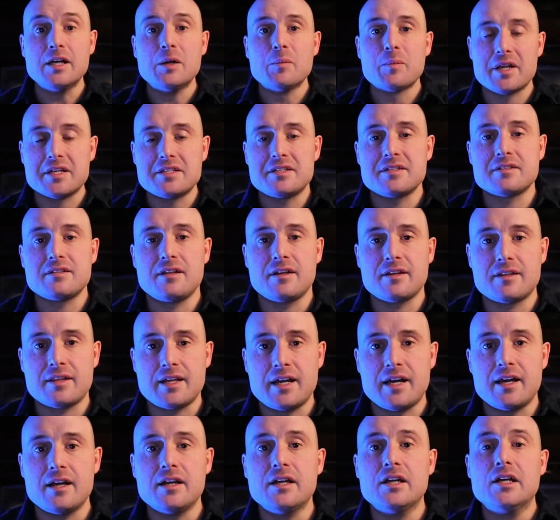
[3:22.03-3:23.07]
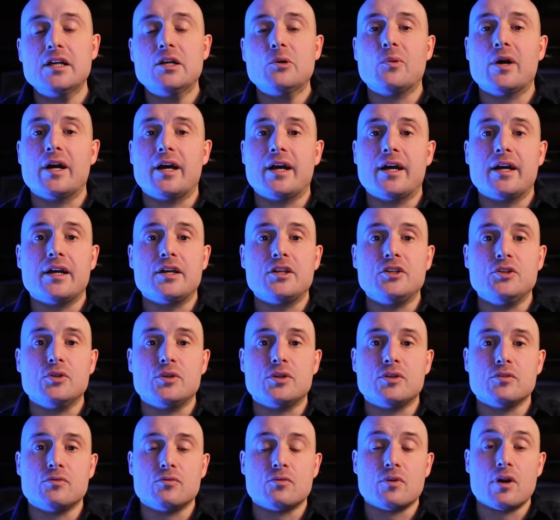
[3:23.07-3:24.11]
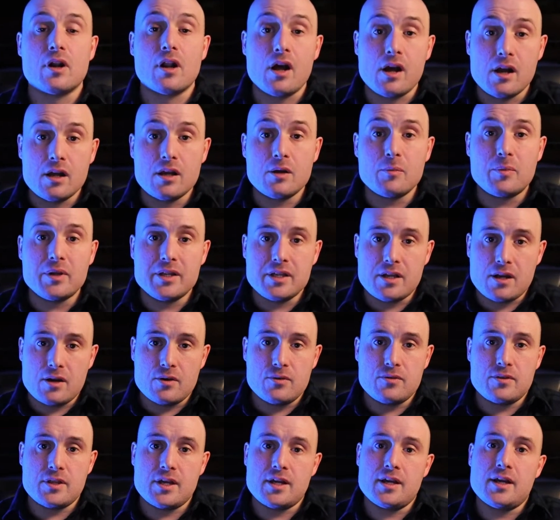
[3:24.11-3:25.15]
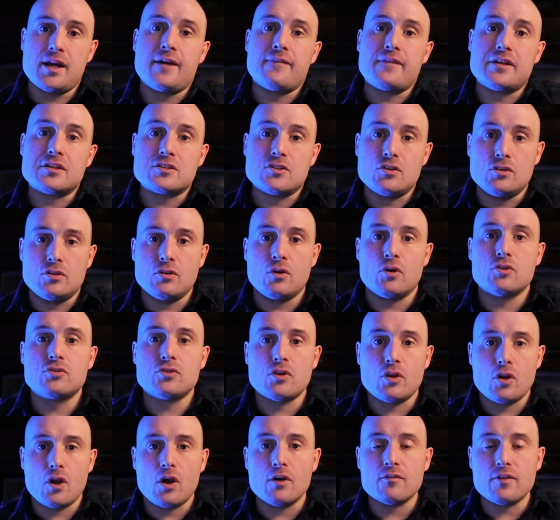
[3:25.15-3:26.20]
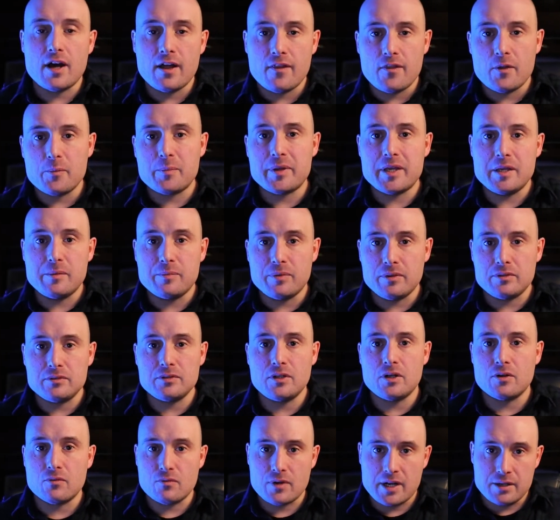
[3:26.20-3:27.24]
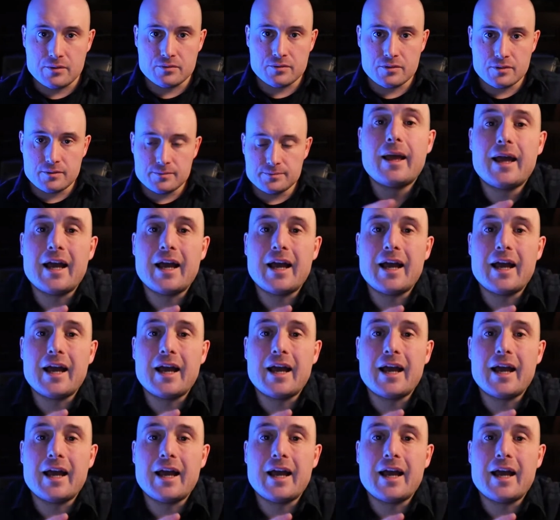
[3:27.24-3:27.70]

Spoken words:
places like that where you can reliably go there and there's not a lot of other people around.